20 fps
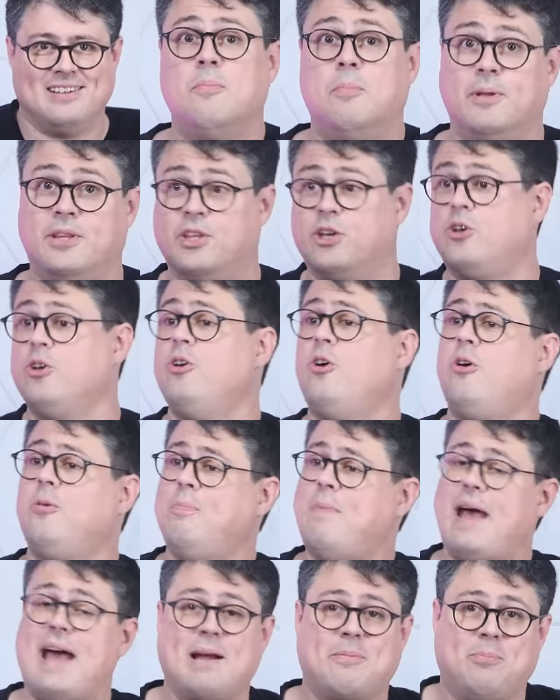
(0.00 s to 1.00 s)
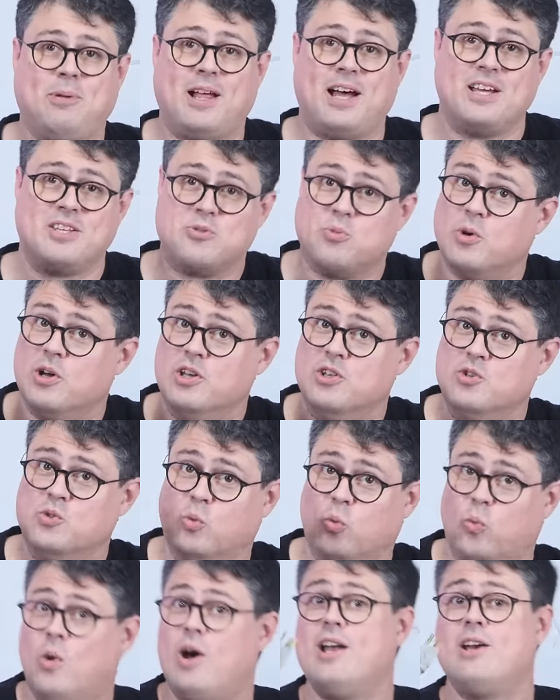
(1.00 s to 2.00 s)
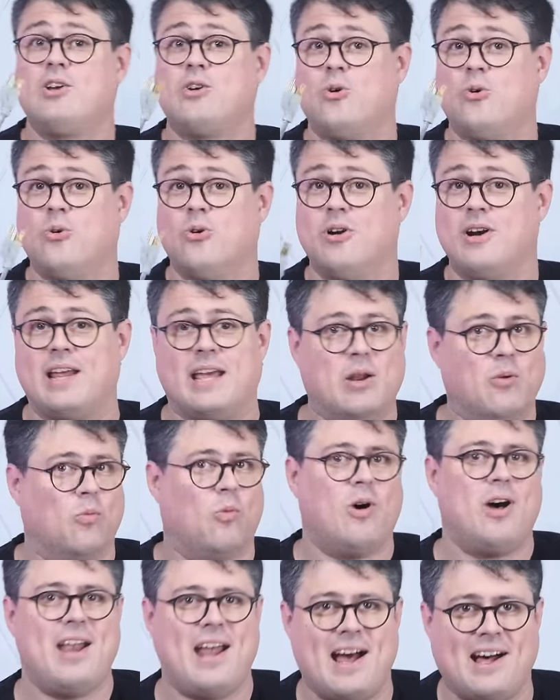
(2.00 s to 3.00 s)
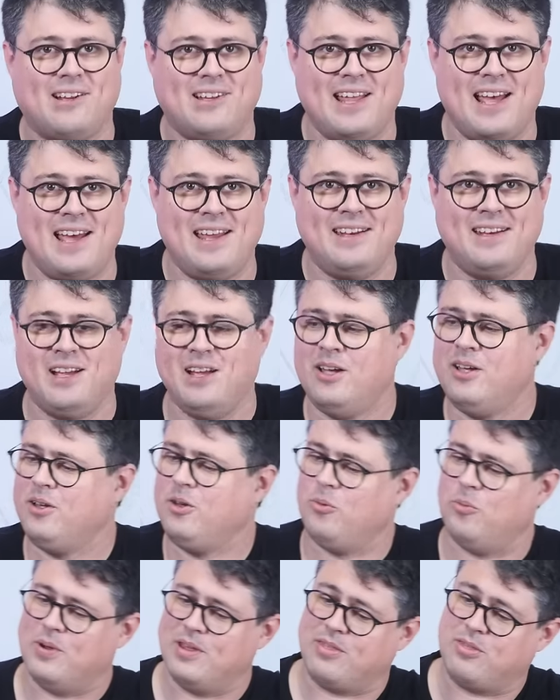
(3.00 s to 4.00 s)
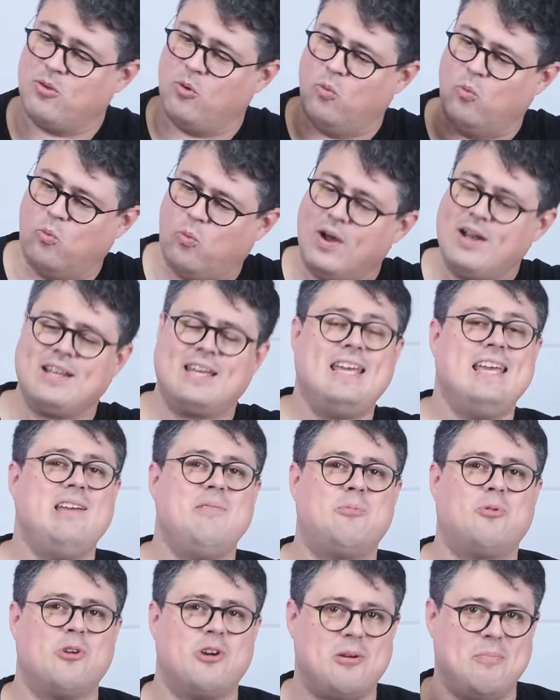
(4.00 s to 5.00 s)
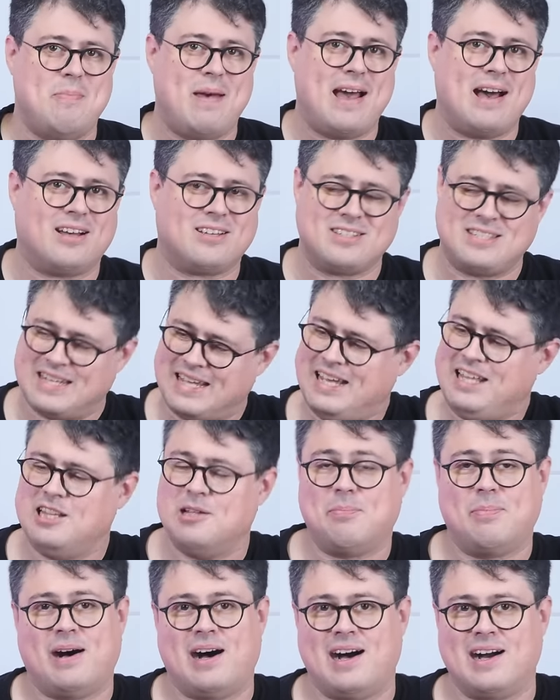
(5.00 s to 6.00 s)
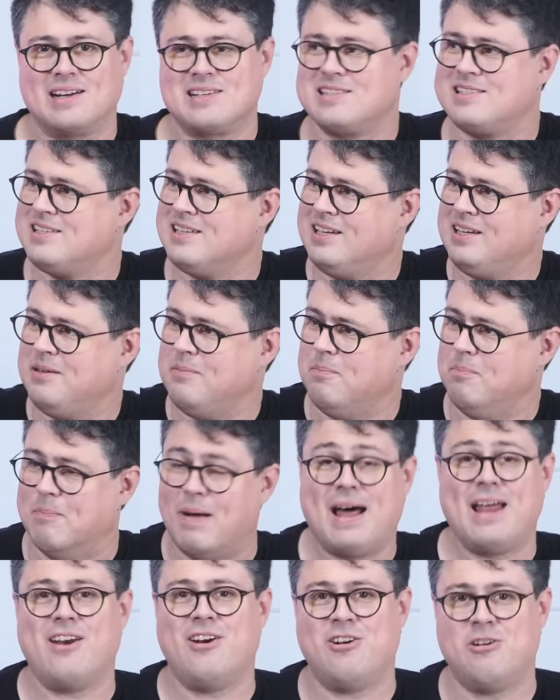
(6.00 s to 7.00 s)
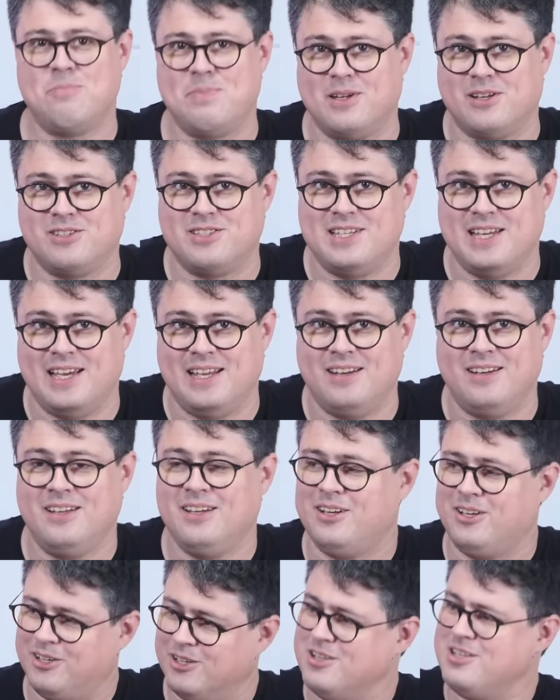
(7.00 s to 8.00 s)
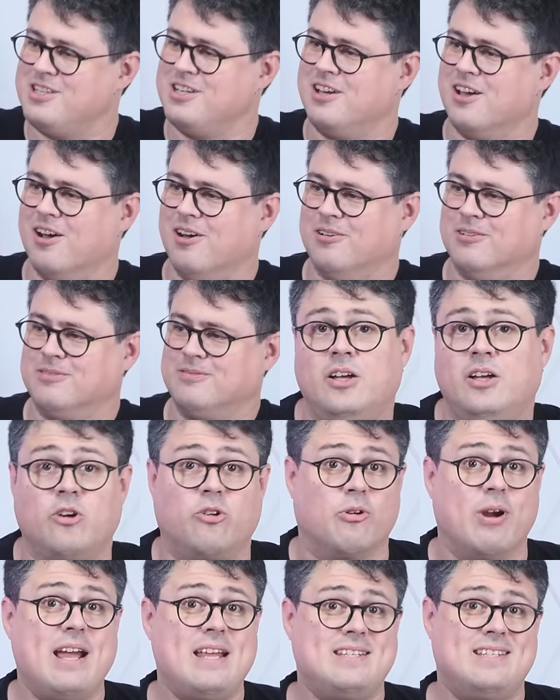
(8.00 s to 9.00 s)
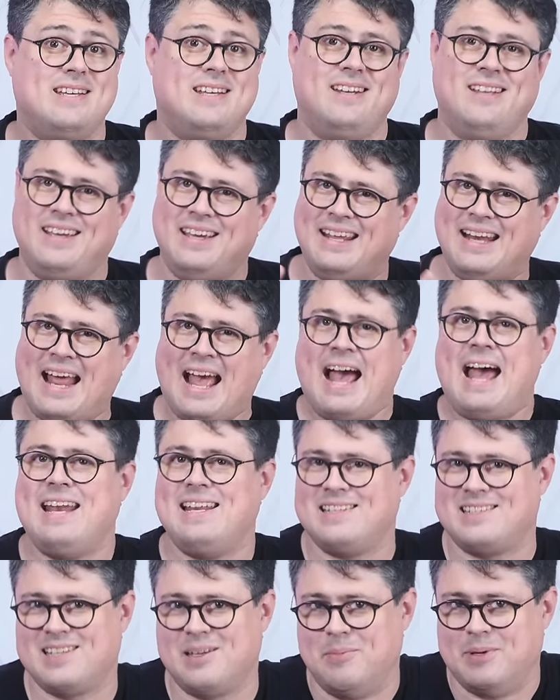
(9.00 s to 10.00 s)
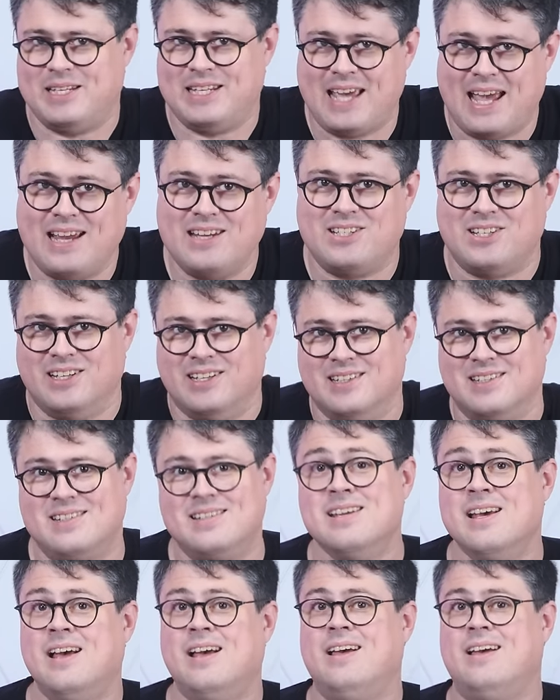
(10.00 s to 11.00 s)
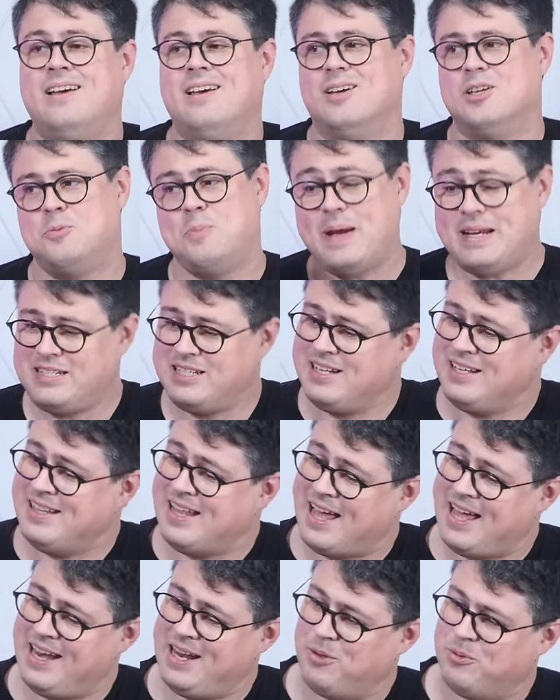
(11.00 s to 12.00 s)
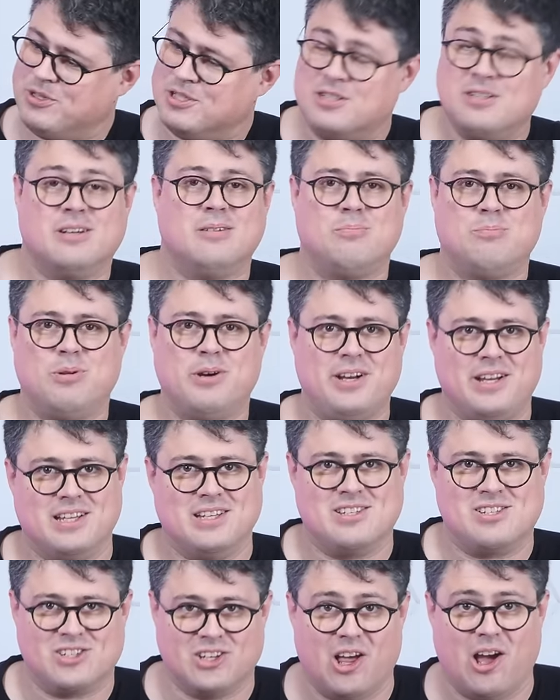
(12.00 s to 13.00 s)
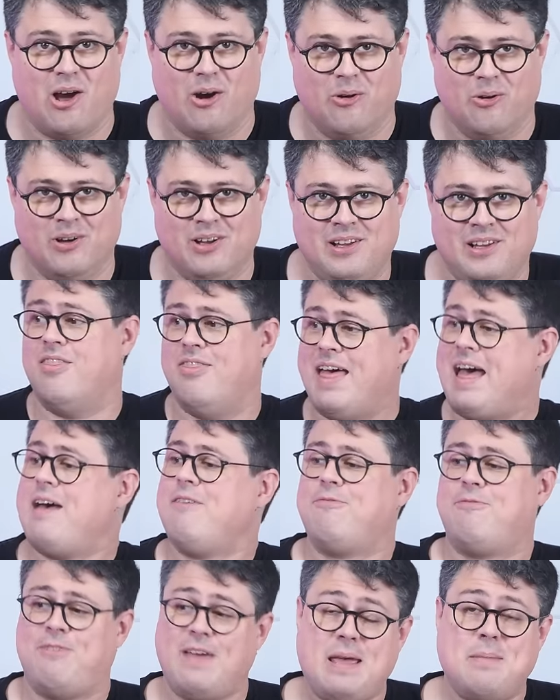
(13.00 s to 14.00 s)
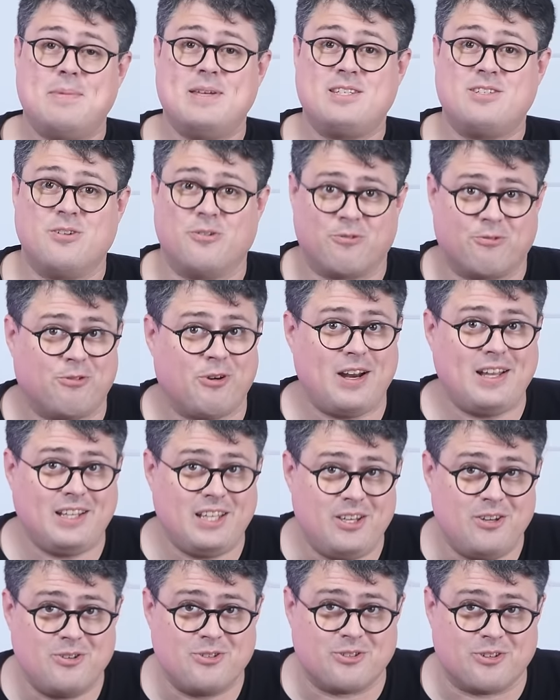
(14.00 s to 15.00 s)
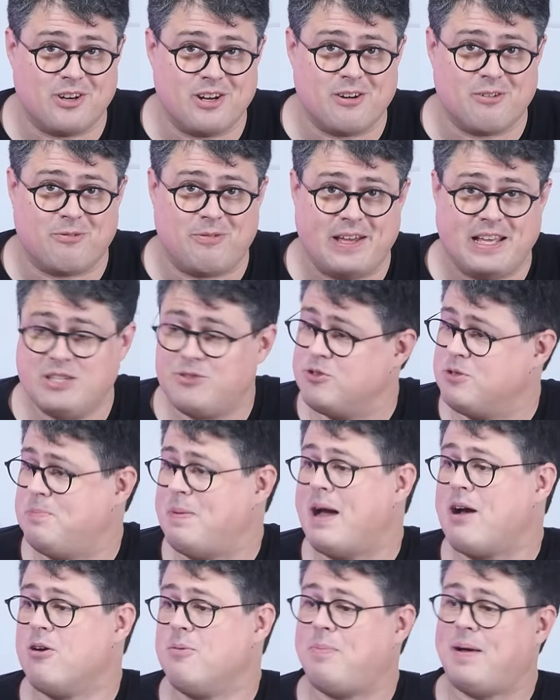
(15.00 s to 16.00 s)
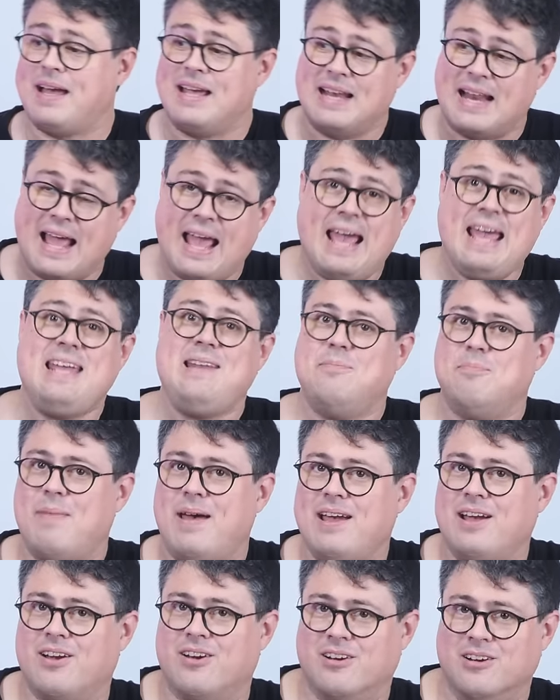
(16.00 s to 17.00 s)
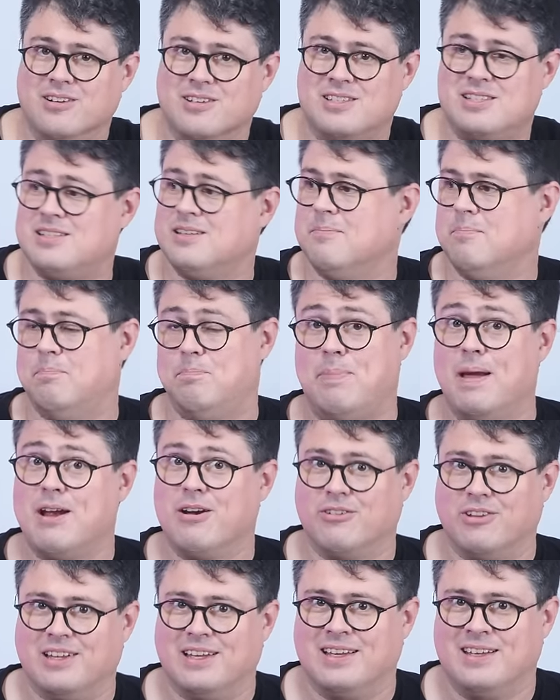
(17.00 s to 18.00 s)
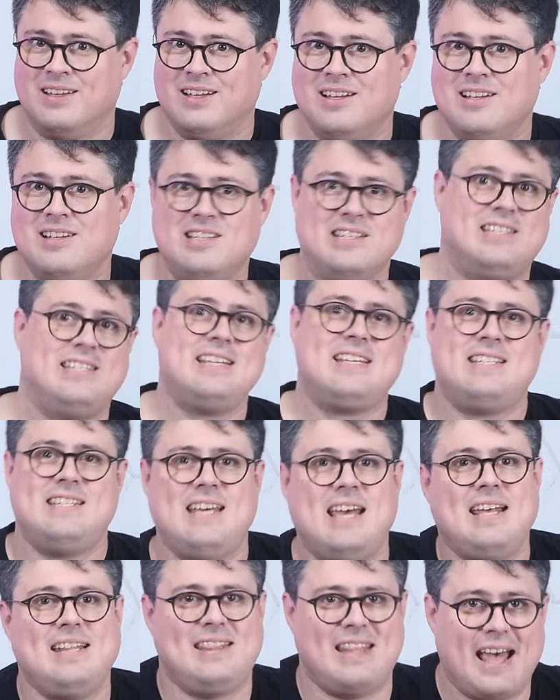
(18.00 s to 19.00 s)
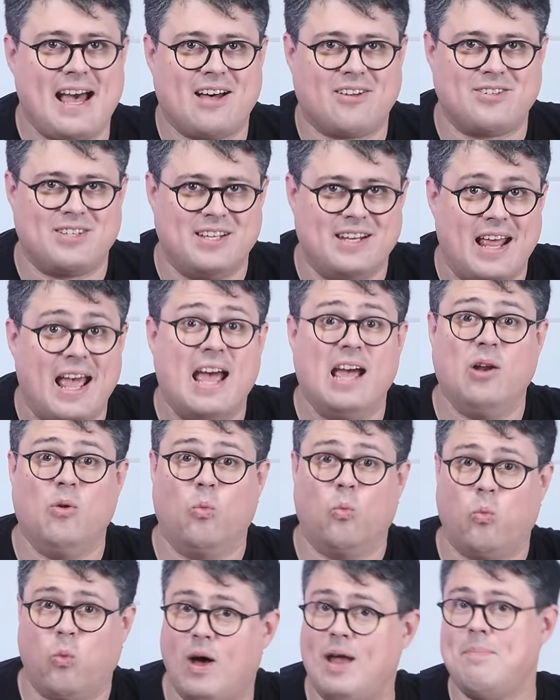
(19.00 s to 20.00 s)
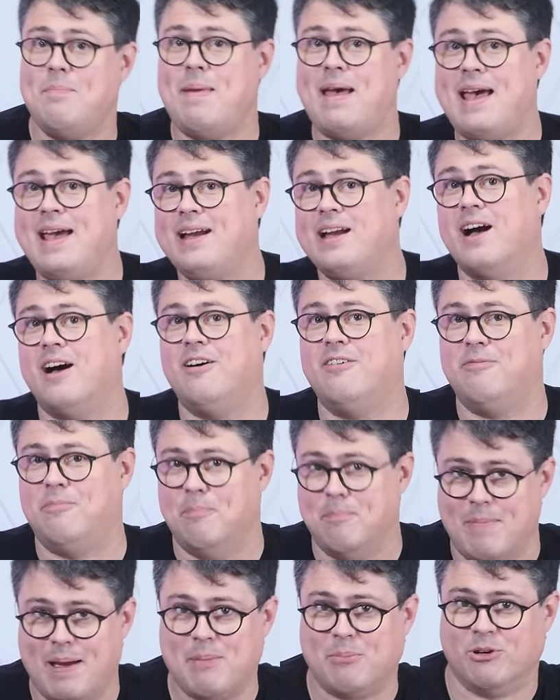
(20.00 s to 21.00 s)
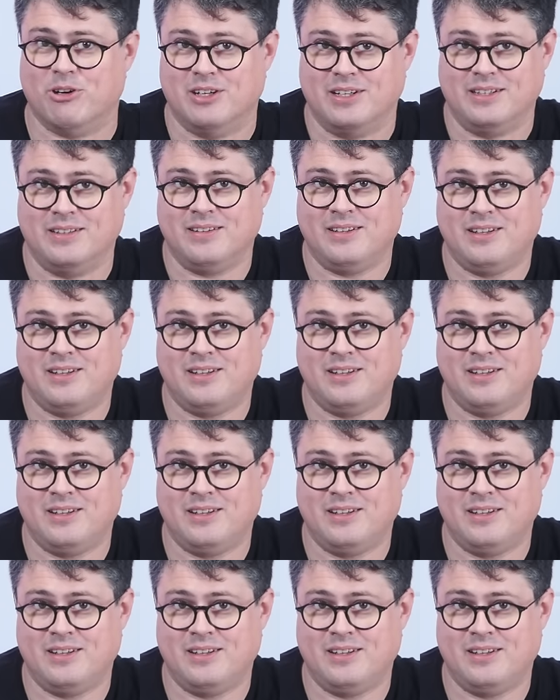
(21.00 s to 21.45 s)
But the good old Mac Plus was 1 cord in 1 outlet with 1 keyboard and mouse in the box, monitor built in, good to go. Granted, it had its limitations, especially in that it was pretty slow. That famous friendly user interface was powered by an 8 megahertz, barely, 68,000 and 1 meg of memory.